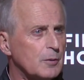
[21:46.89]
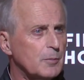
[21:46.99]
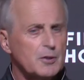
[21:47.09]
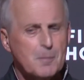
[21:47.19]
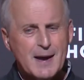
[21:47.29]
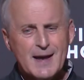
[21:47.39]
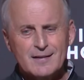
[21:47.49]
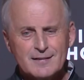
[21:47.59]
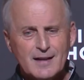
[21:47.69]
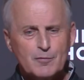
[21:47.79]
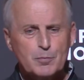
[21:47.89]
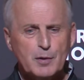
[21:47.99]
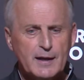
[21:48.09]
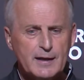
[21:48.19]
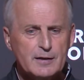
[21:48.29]
But the mindset of
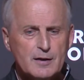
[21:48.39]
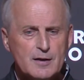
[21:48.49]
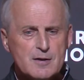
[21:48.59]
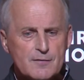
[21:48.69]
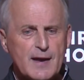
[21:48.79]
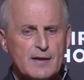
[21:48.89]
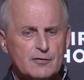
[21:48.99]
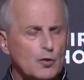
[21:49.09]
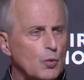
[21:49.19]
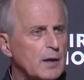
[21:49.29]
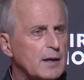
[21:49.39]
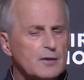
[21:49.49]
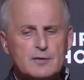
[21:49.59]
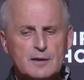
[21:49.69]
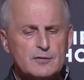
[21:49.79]
playing fast and quick,
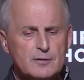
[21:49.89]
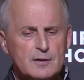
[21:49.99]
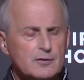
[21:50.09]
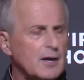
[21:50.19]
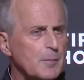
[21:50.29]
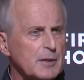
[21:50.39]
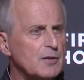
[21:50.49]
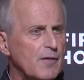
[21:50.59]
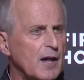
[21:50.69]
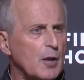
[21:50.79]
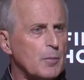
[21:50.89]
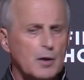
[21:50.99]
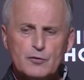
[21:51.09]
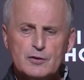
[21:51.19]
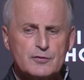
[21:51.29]
it's, it's, it's got to be developed
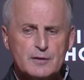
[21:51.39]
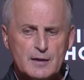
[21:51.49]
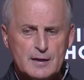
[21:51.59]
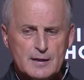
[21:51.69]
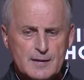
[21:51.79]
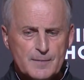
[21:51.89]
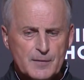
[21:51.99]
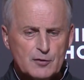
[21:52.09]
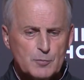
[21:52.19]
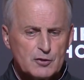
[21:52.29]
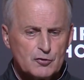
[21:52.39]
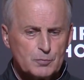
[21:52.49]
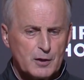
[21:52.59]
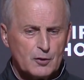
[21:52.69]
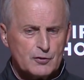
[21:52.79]
because it's, as much as
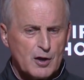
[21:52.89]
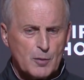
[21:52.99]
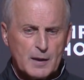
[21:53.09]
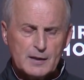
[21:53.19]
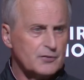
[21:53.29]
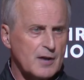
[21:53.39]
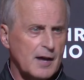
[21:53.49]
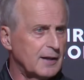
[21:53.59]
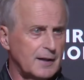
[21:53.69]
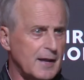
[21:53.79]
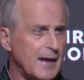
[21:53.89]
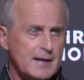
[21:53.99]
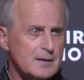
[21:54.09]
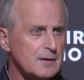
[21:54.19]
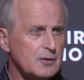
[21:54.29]
players talk about it, it's not
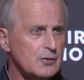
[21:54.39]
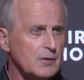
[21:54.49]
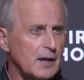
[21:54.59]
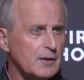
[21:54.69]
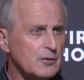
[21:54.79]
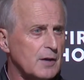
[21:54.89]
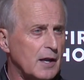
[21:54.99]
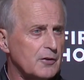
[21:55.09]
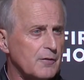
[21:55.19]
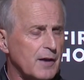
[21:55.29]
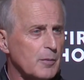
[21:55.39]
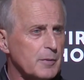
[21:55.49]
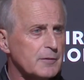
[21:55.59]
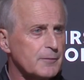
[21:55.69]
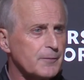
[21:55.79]
innate. You got you got to develop it.